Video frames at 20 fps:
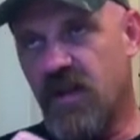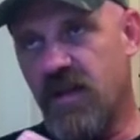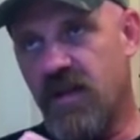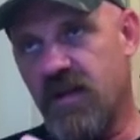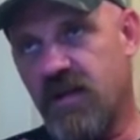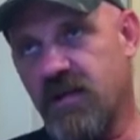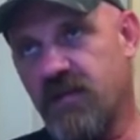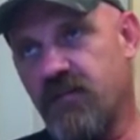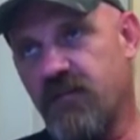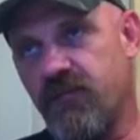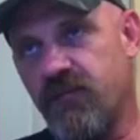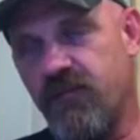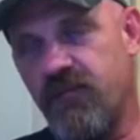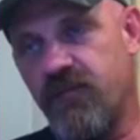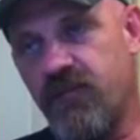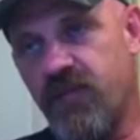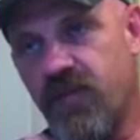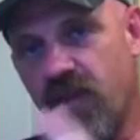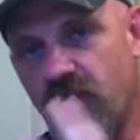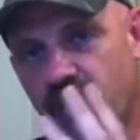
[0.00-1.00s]
And
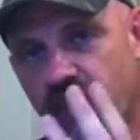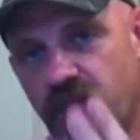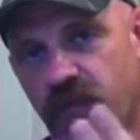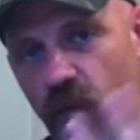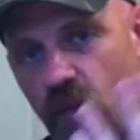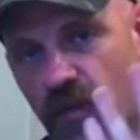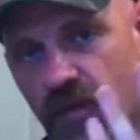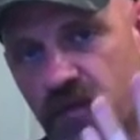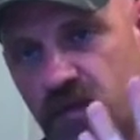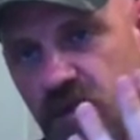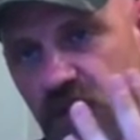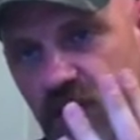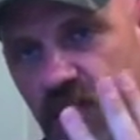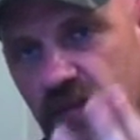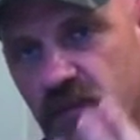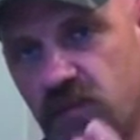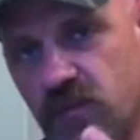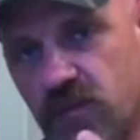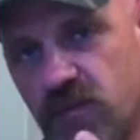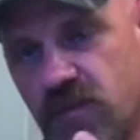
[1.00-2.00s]
those 4
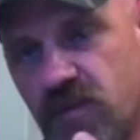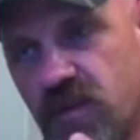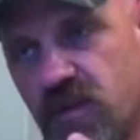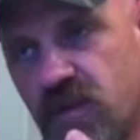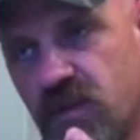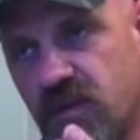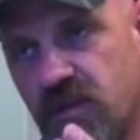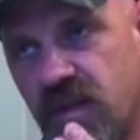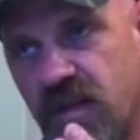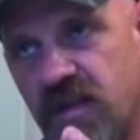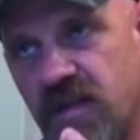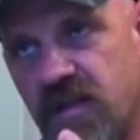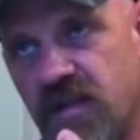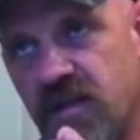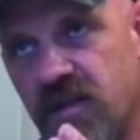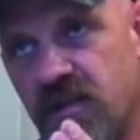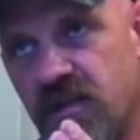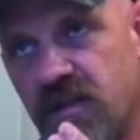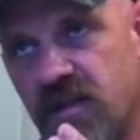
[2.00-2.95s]
schools take,